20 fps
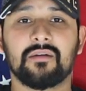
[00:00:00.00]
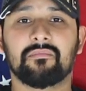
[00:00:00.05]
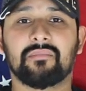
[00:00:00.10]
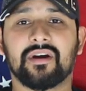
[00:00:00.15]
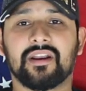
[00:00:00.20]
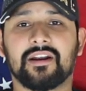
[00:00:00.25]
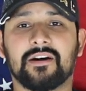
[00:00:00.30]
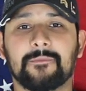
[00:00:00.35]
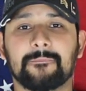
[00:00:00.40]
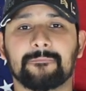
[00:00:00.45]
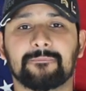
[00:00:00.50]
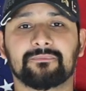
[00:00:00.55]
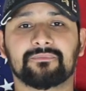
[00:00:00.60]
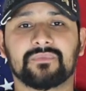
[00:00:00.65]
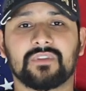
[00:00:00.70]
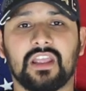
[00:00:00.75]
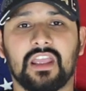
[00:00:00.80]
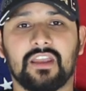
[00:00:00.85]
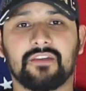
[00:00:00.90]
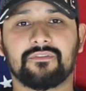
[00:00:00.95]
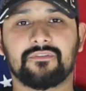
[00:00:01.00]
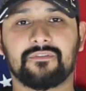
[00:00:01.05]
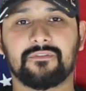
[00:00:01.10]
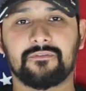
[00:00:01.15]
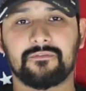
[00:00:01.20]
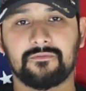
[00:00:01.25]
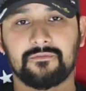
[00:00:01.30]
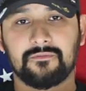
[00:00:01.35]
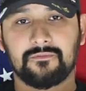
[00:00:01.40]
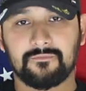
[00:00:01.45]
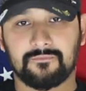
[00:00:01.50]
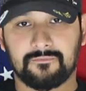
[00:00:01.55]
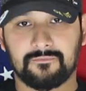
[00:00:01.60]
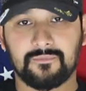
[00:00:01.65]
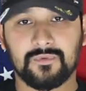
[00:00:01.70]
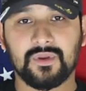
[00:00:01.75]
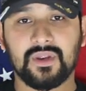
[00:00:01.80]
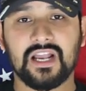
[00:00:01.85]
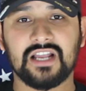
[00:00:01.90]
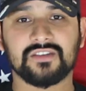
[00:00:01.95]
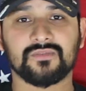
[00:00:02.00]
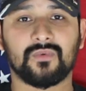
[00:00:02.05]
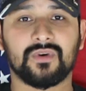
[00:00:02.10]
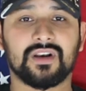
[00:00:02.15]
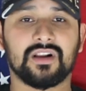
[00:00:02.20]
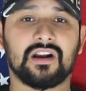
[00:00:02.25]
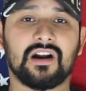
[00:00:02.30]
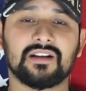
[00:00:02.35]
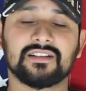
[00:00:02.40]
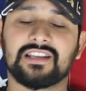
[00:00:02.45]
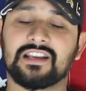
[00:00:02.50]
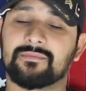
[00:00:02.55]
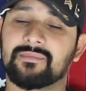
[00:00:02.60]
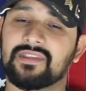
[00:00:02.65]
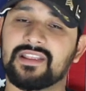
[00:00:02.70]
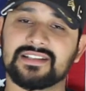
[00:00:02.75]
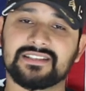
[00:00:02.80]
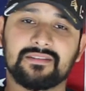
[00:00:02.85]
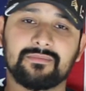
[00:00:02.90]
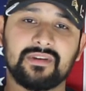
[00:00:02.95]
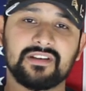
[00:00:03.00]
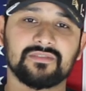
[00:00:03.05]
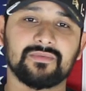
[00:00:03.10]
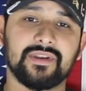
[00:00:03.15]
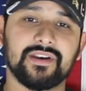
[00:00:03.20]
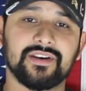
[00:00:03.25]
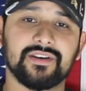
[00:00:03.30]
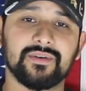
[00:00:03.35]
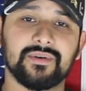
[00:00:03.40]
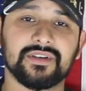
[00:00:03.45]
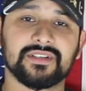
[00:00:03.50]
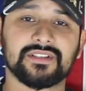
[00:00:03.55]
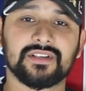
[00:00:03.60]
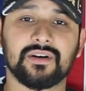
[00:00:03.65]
But if you guys want to contact me, that's the best way to do it.